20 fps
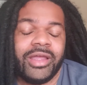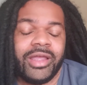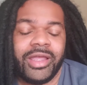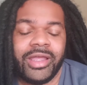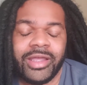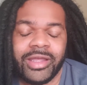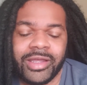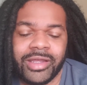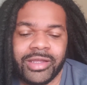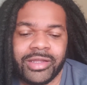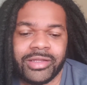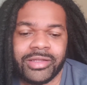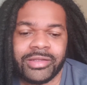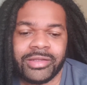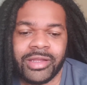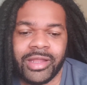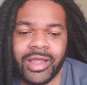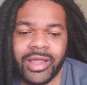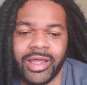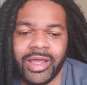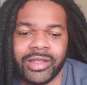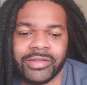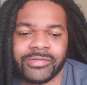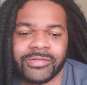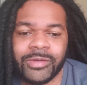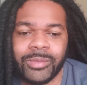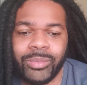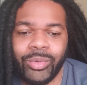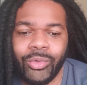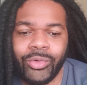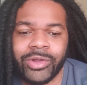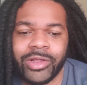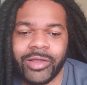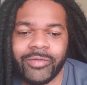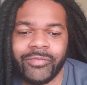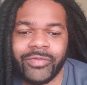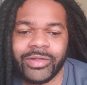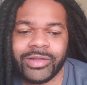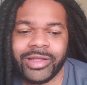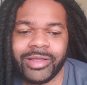And at some point, I
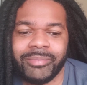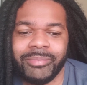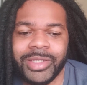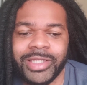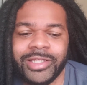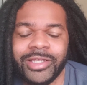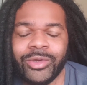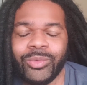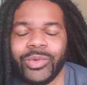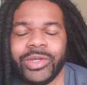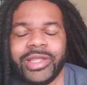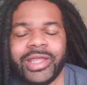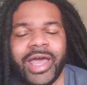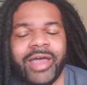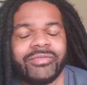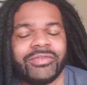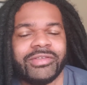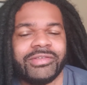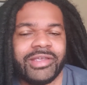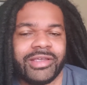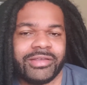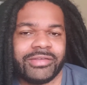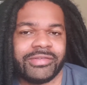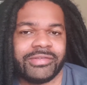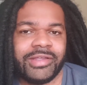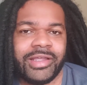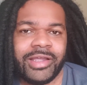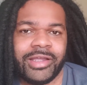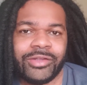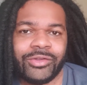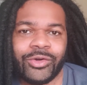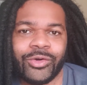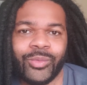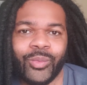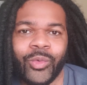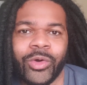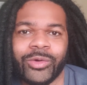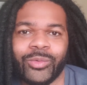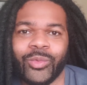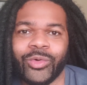feel like media, we have to take a stand
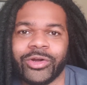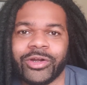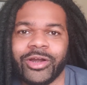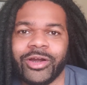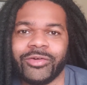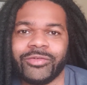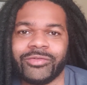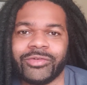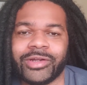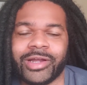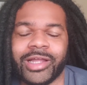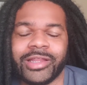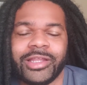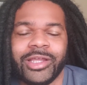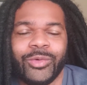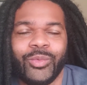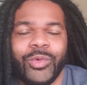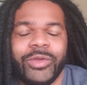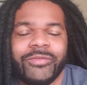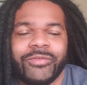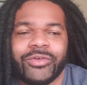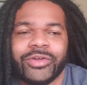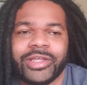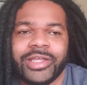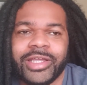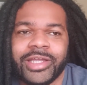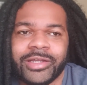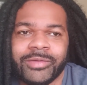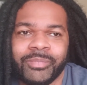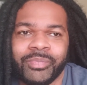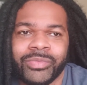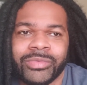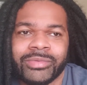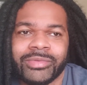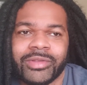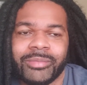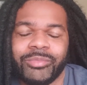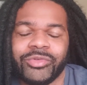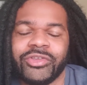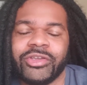on what we're covering. I think we forget,
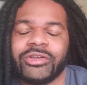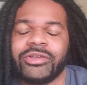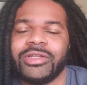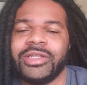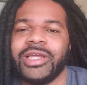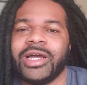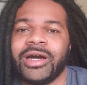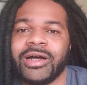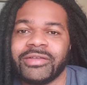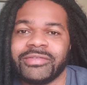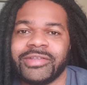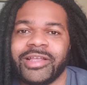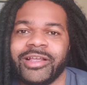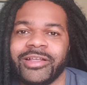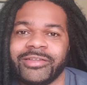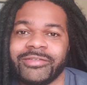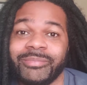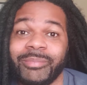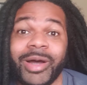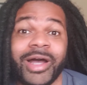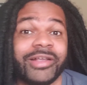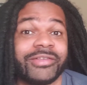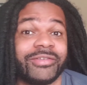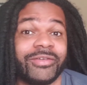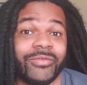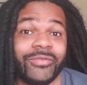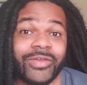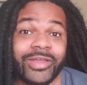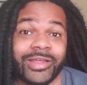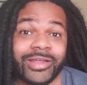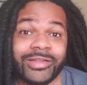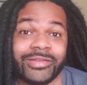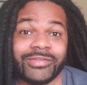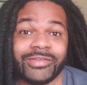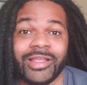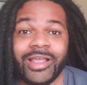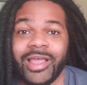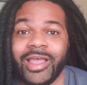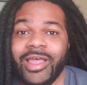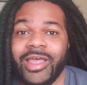particularly us as boxing
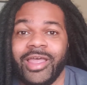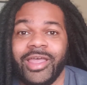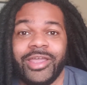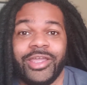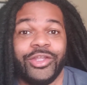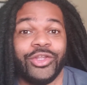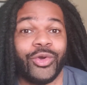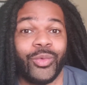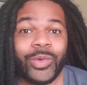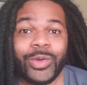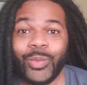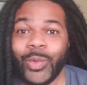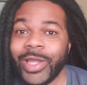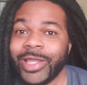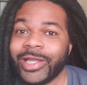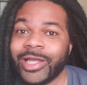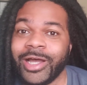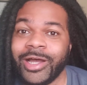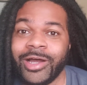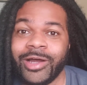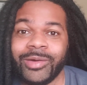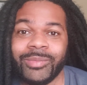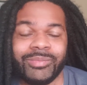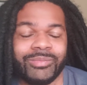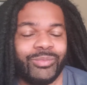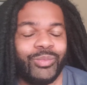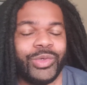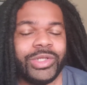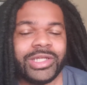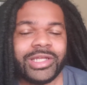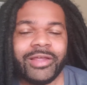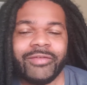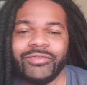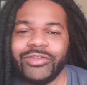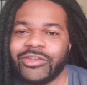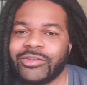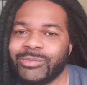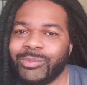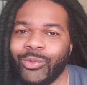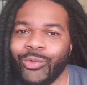fans, we wake up, we live
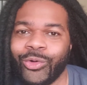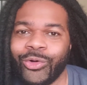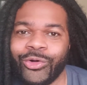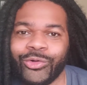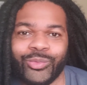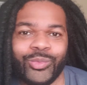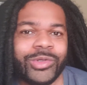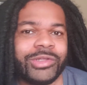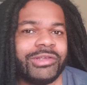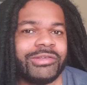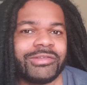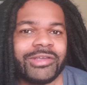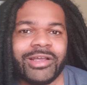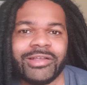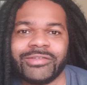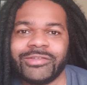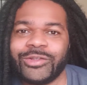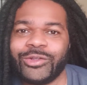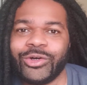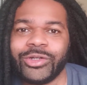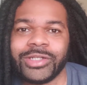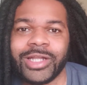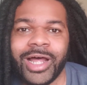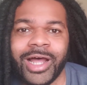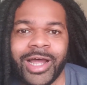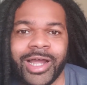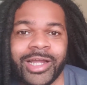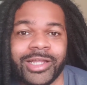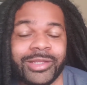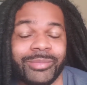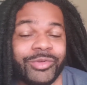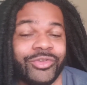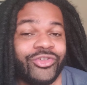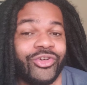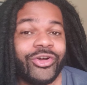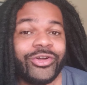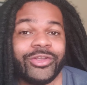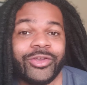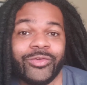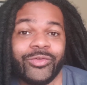the sport, we discuss it online. The
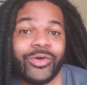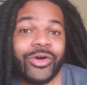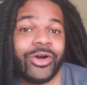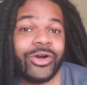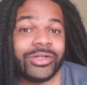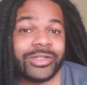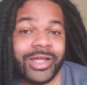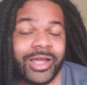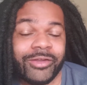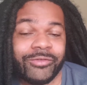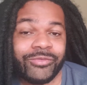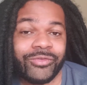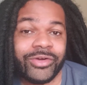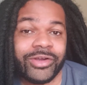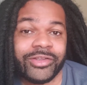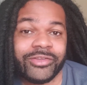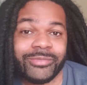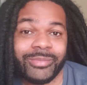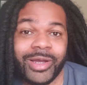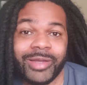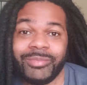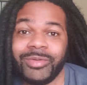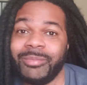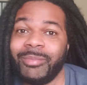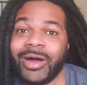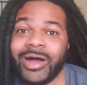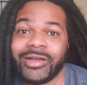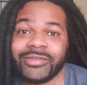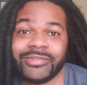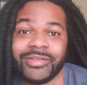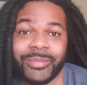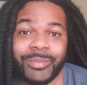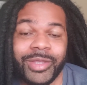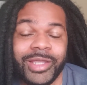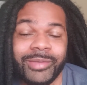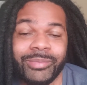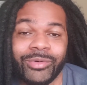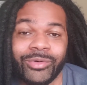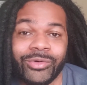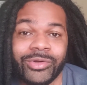majority of our online friends might be boxing
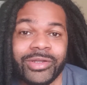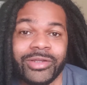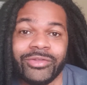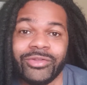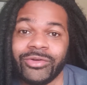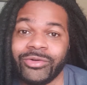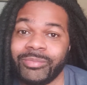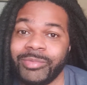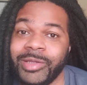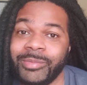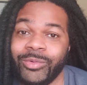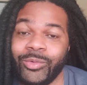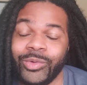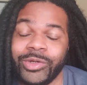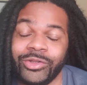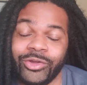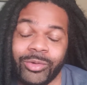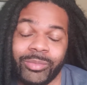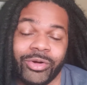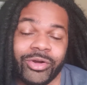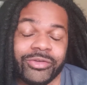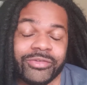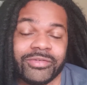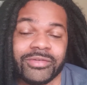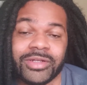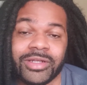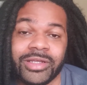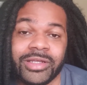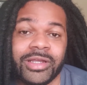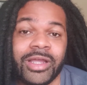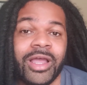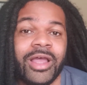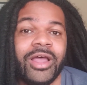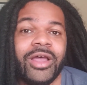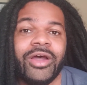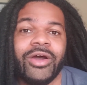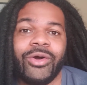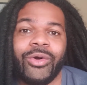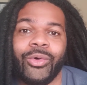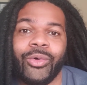people, either people we know personally
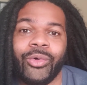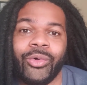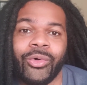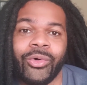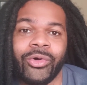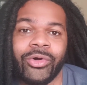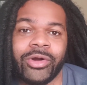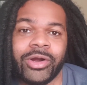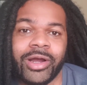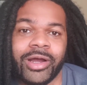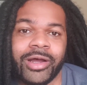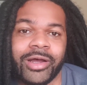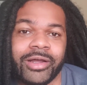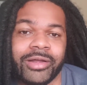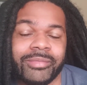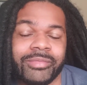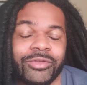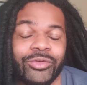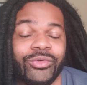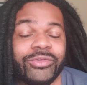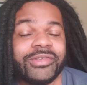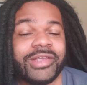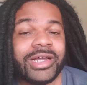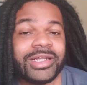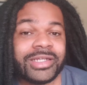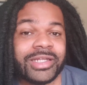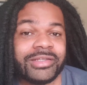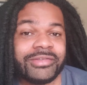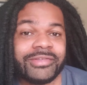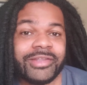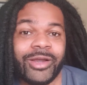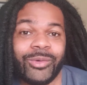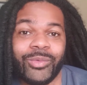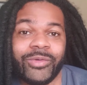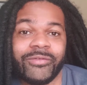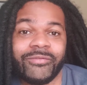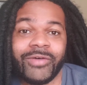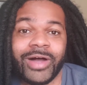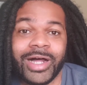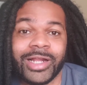or news outlets that
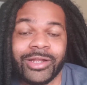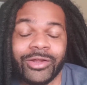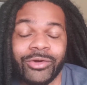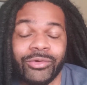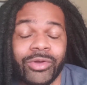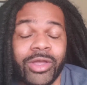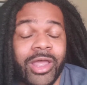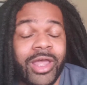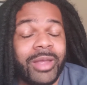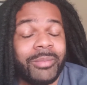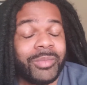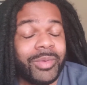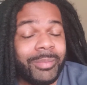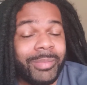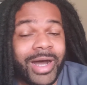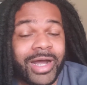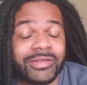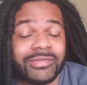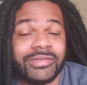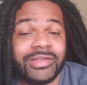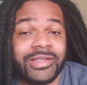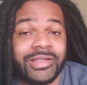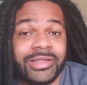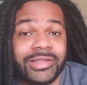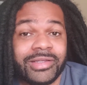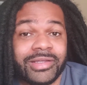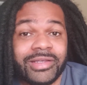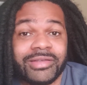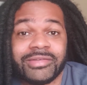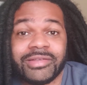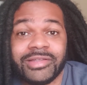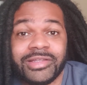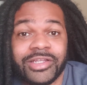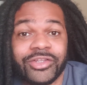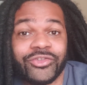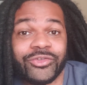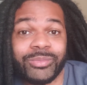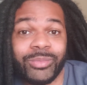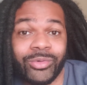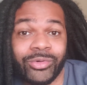we follow. But boxing is a
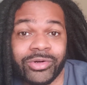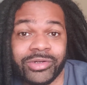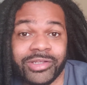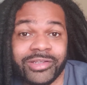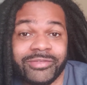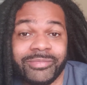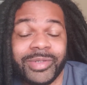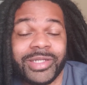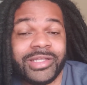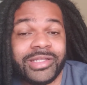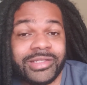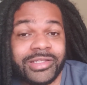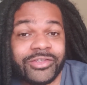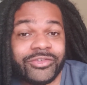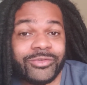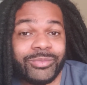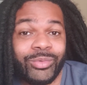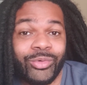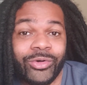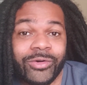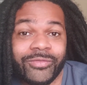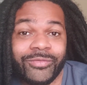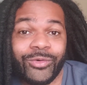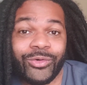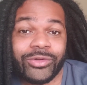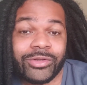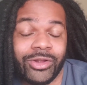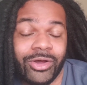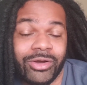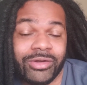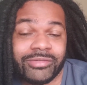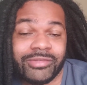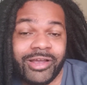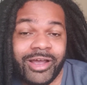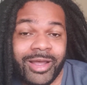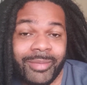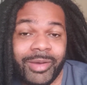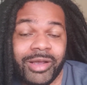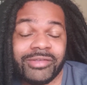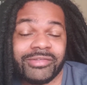niche sport. It's been a niche sport for a long
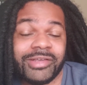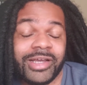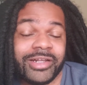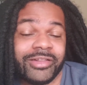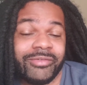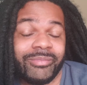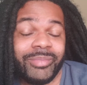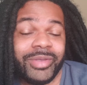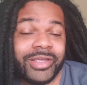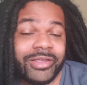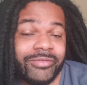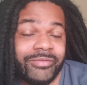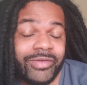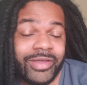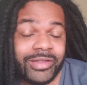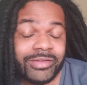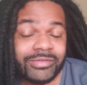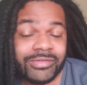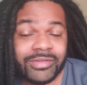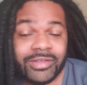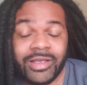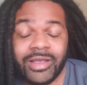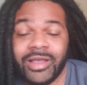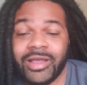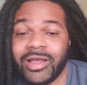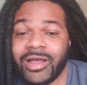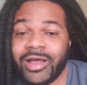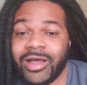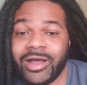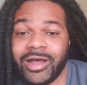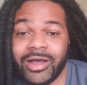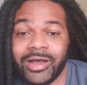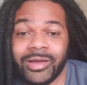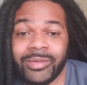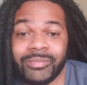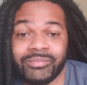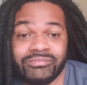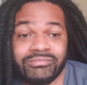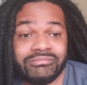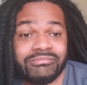time outside of big events.
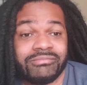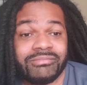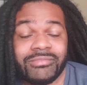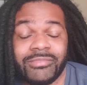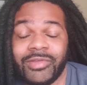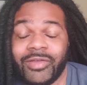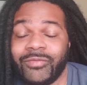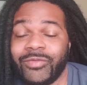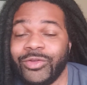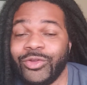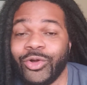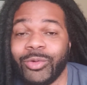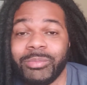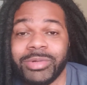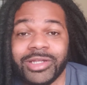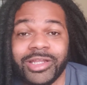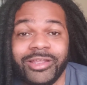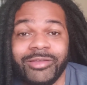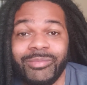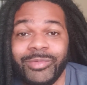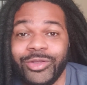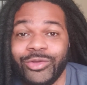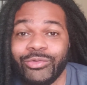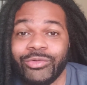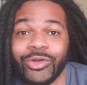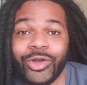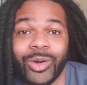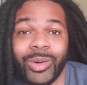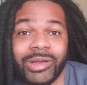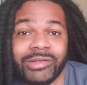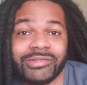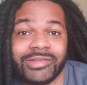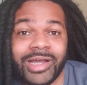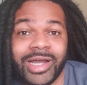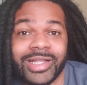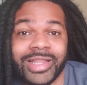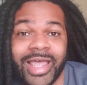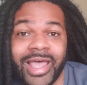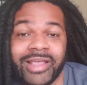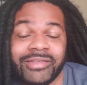If you don't believe me, you can go
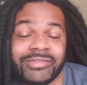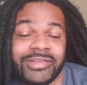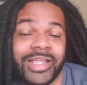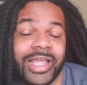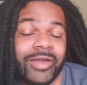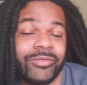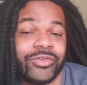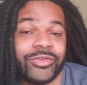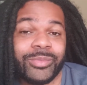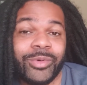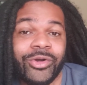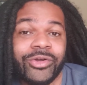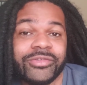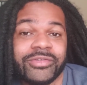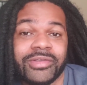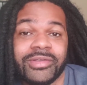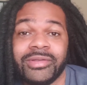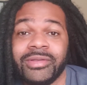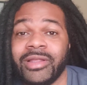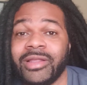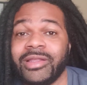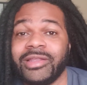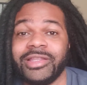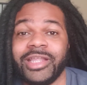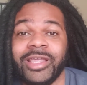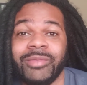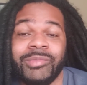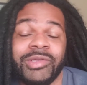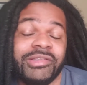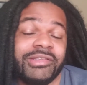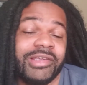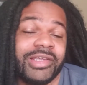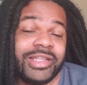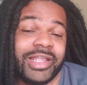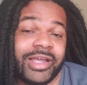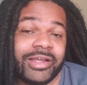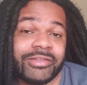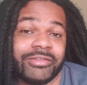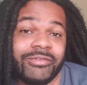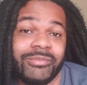outside, ask the average person, name me 10
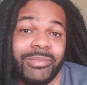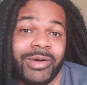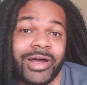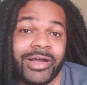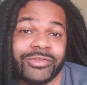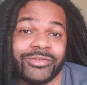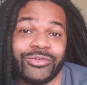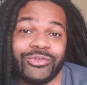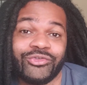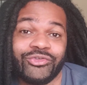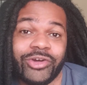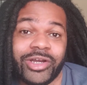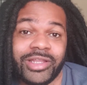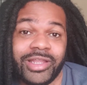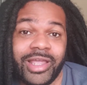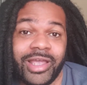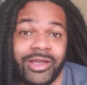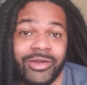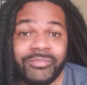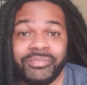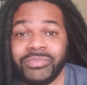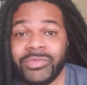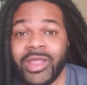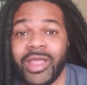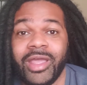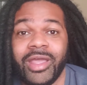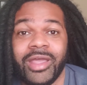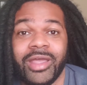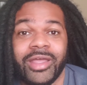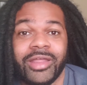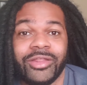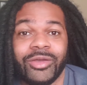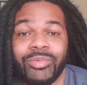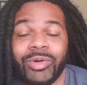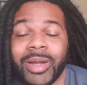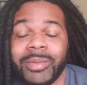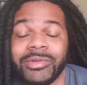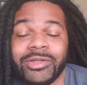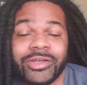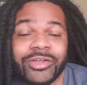active boxers right now. They'll
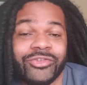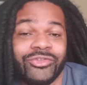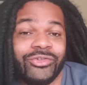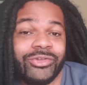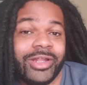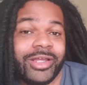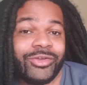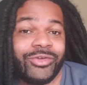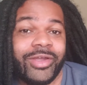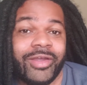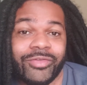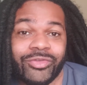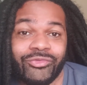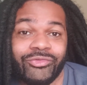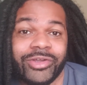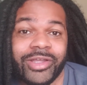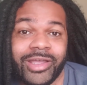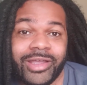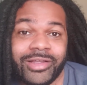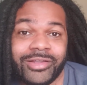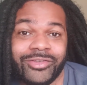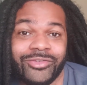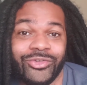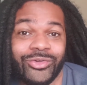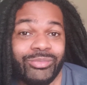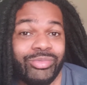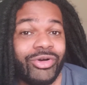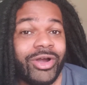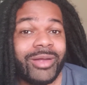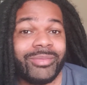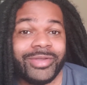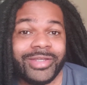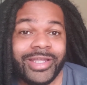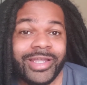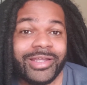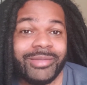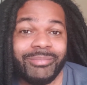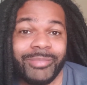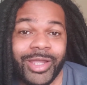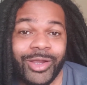probably look at you like you have three heads. You'll probably
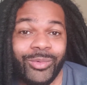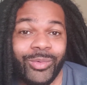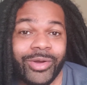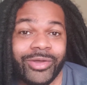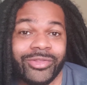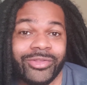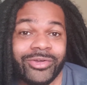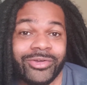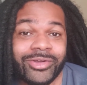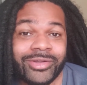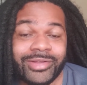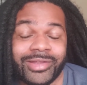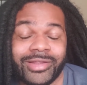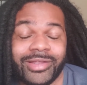get Mayweather,